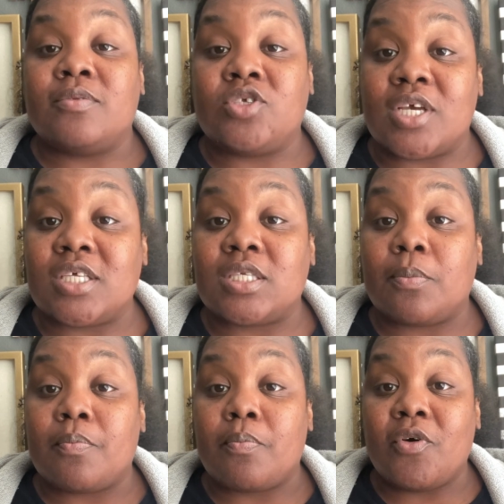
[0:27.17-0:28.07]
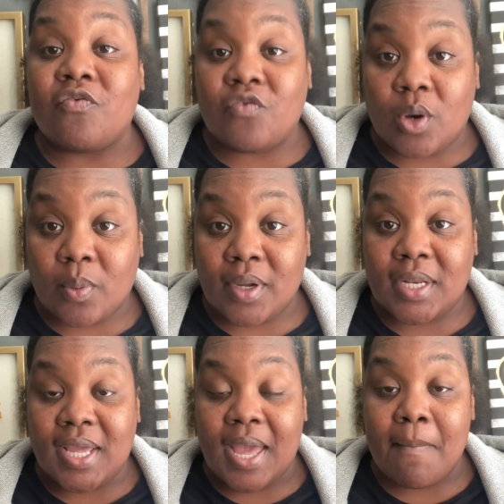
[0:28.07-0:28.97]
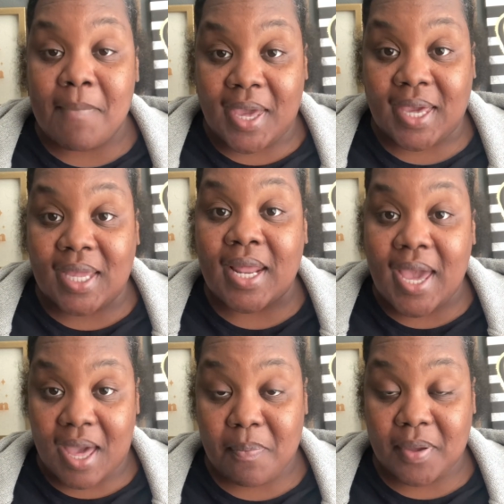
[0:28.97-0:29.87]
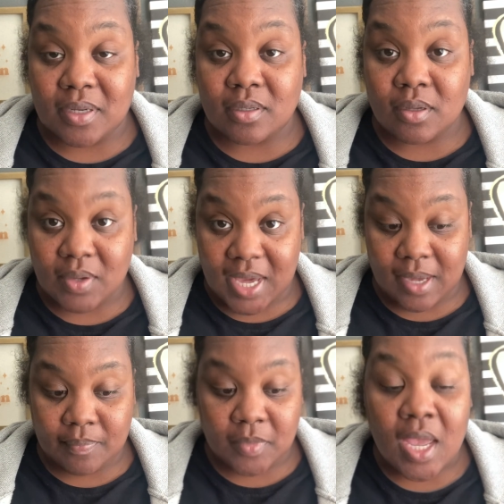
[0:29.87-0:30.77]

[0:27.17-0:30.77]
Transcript: just move forward and make it happen, okay?